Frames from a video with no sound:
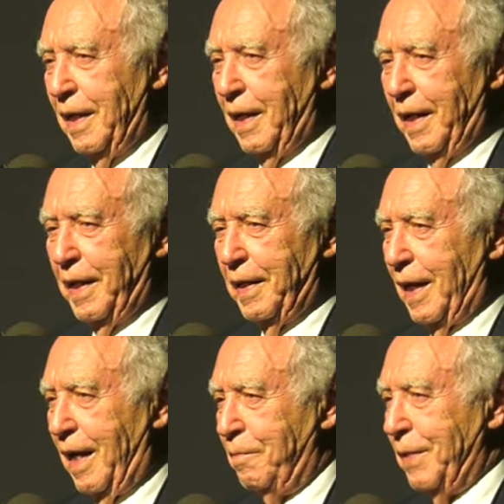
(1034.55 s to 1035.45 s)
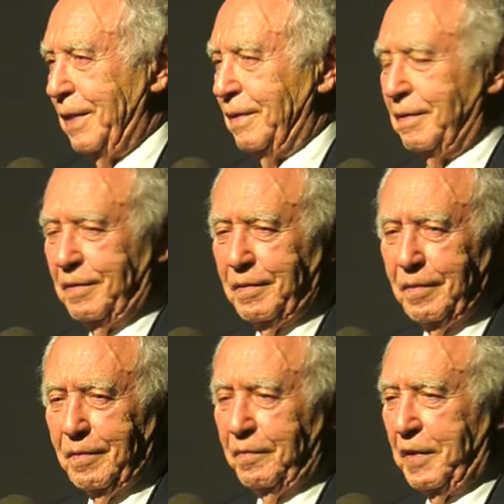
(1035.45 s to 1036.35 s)
and I've been
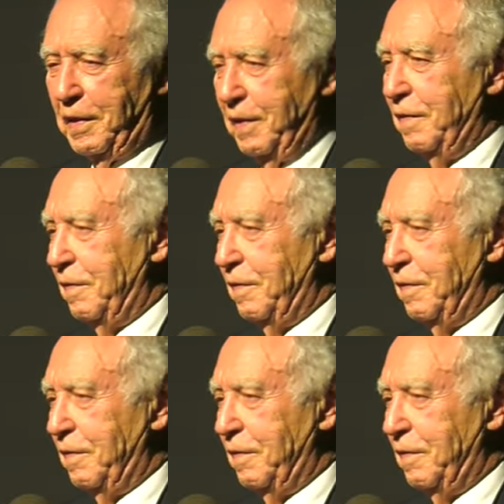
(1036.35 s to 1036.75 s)
very,